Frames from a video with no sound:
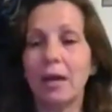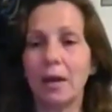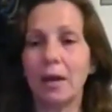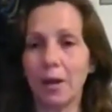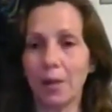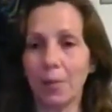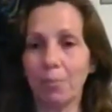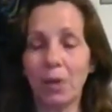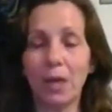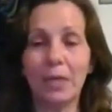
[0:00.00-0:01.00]
Um,
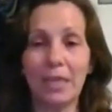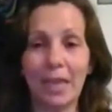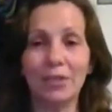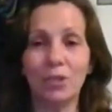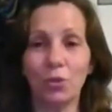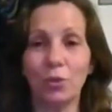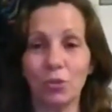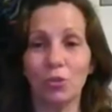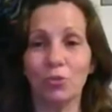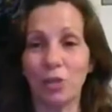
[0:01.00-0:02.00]
but yeah, you,
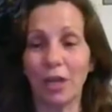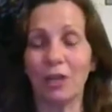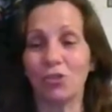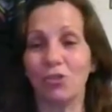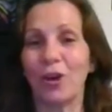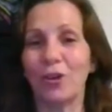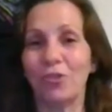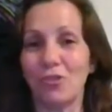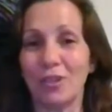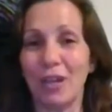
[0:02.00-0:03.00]
you got
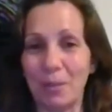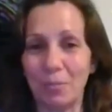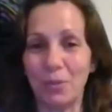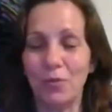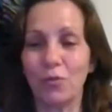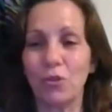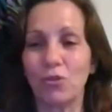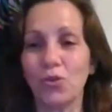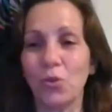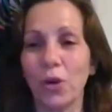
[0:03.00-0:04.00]
charged up for
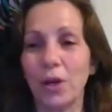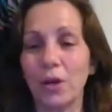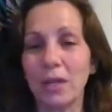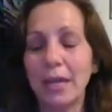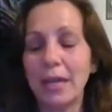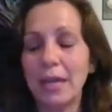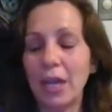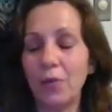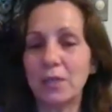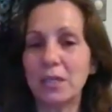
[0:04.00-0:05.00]
sure.
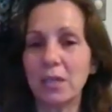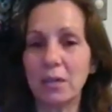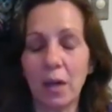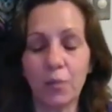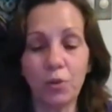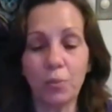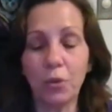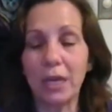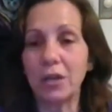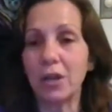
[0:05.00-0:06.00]
If it's uncomfortable,
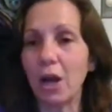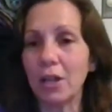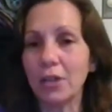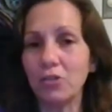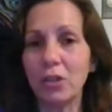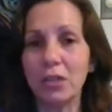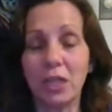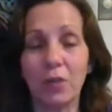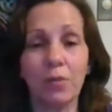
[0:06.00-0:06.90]
acknowledge it, give it